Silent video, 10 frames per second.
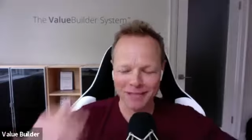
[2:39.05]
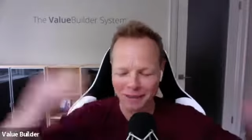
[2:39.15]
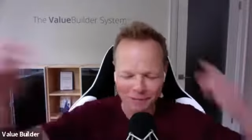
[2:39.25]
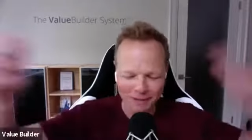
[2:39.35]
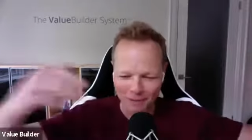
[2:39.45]

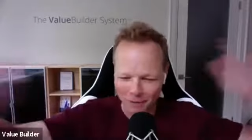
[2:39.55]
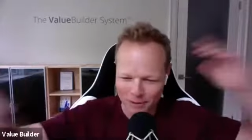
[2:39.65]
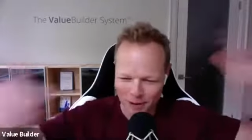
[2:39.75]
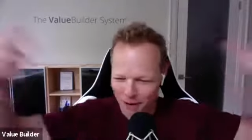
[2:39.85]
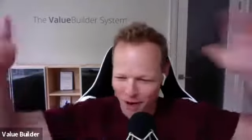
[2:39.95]
Tell me, we
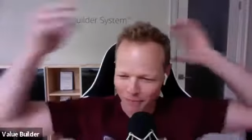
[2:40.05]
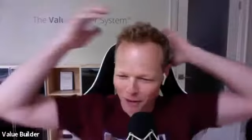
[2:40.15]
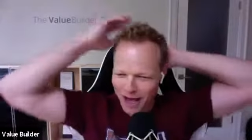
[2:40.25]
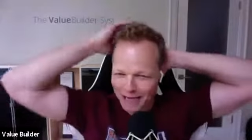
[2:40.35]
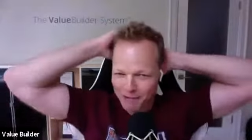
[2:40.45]
were talking
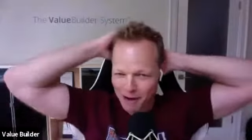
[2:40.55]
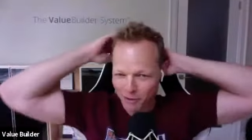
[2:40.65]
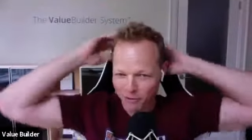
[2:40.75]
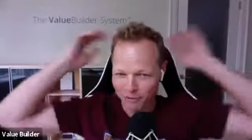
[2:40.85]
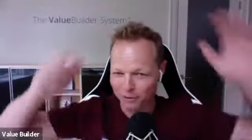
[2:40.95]
offline
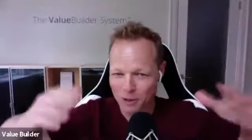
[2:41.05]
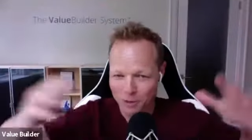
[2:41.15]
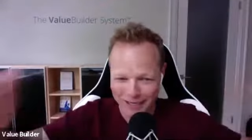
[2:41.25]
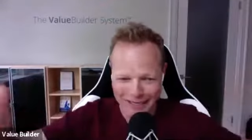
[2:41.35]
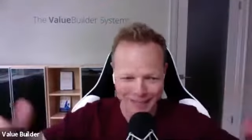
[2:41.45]
about
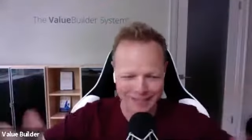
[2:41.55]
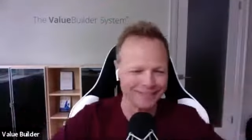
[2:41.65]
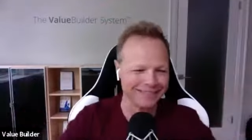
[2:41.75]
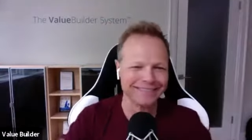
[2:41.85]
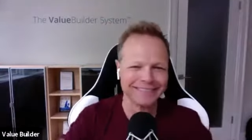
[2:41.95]
who it is.
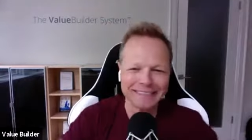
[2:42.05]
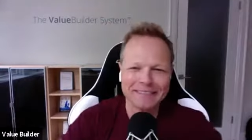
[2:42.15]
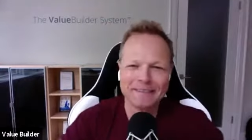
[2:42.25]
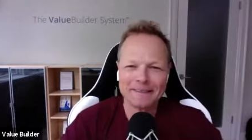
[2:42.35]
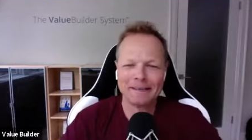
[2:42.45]
and
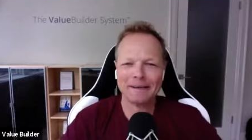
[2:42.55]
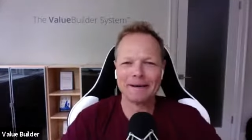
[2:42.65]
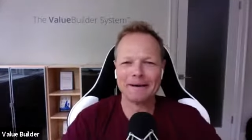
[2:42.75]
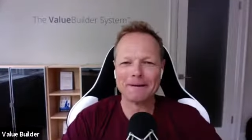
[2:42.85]
uh...